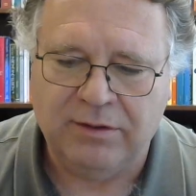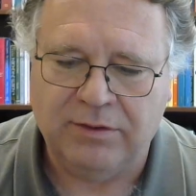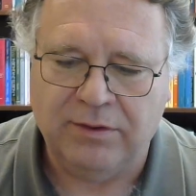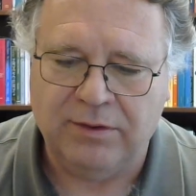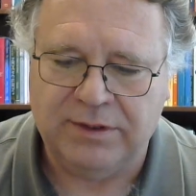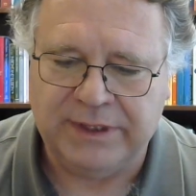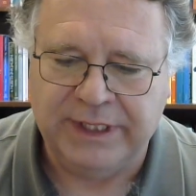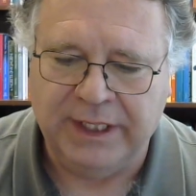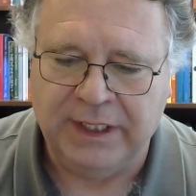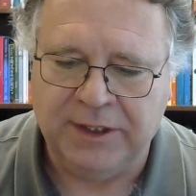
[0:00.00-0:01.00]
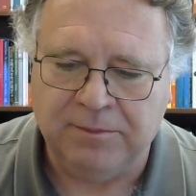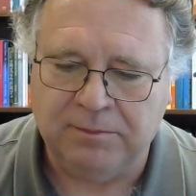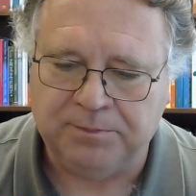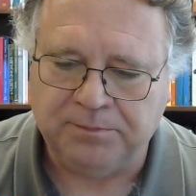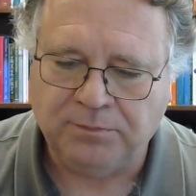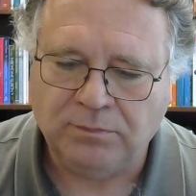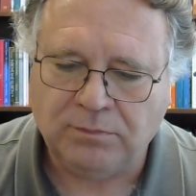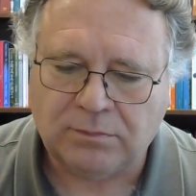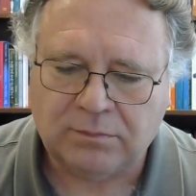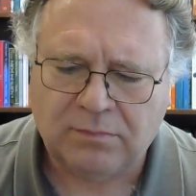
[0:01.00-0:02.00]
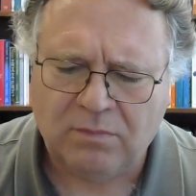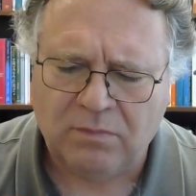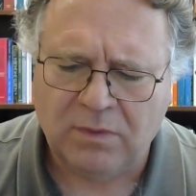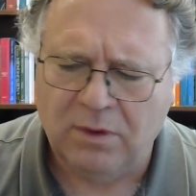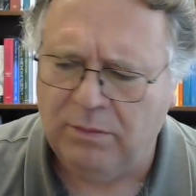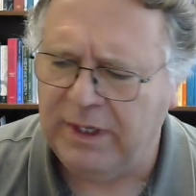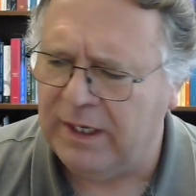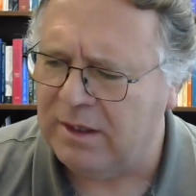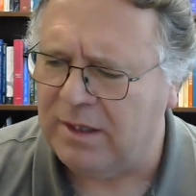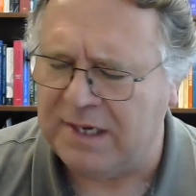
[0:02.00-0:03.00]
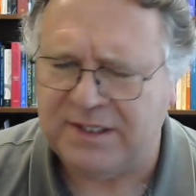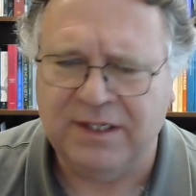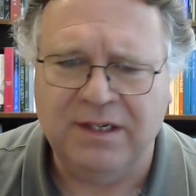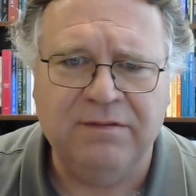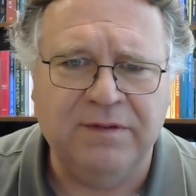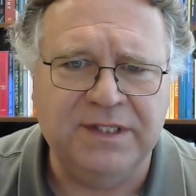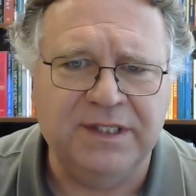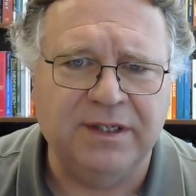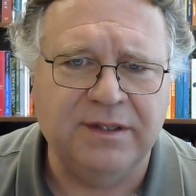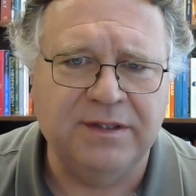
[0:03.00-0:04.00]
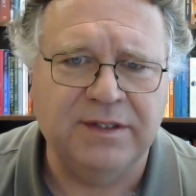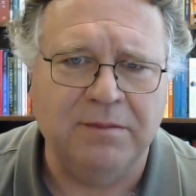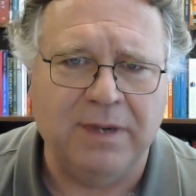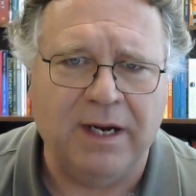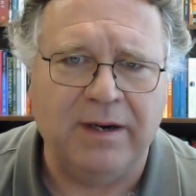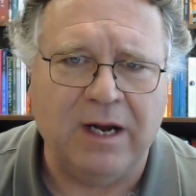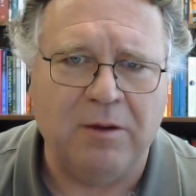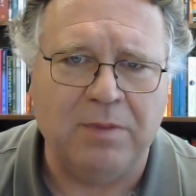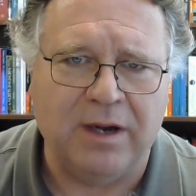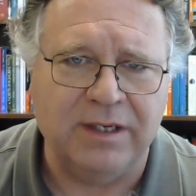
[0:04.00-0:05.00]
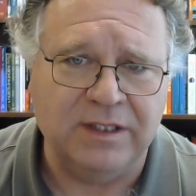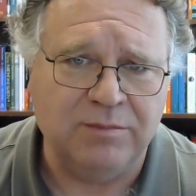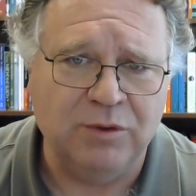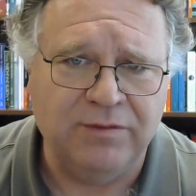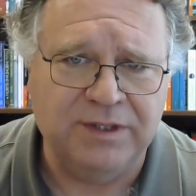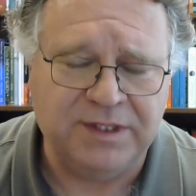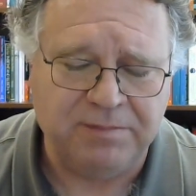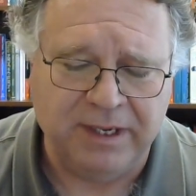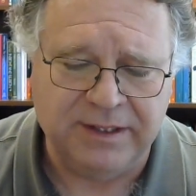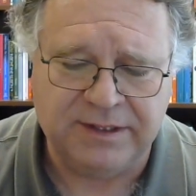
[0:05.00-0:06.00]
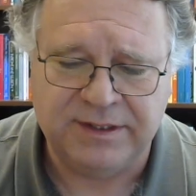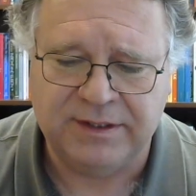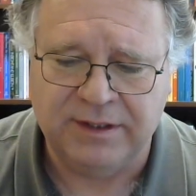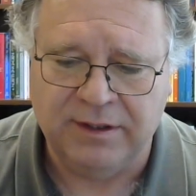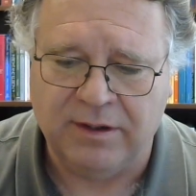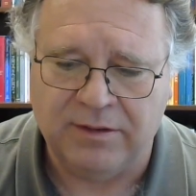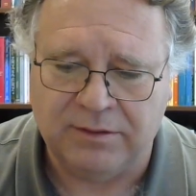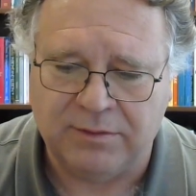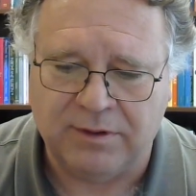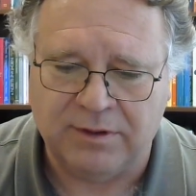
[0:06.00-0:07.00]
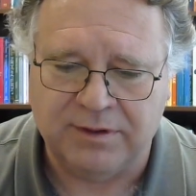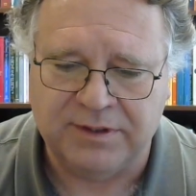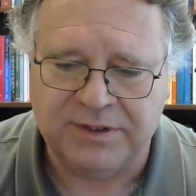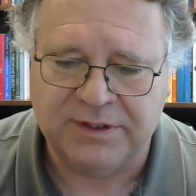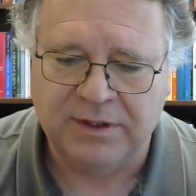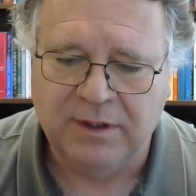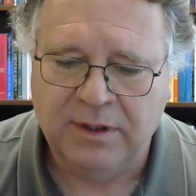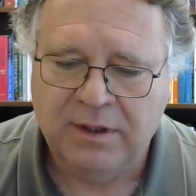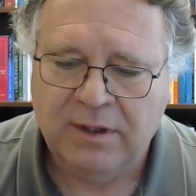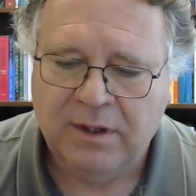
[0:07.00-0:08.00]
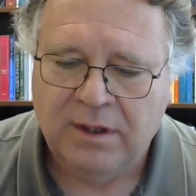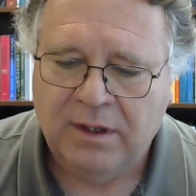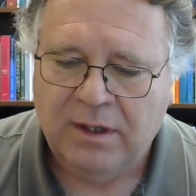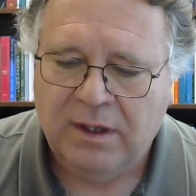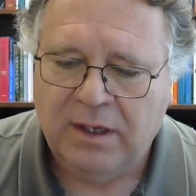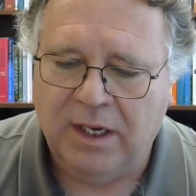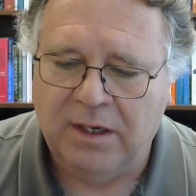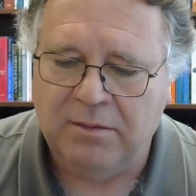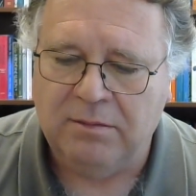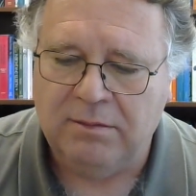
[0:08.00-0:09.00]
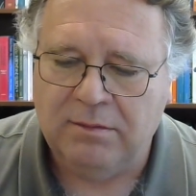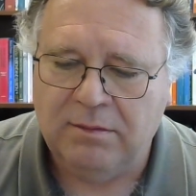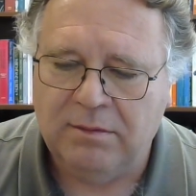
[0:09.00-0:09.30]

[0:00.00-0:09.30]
13, we get a lesson in physics about how bodies move in space, in other words. And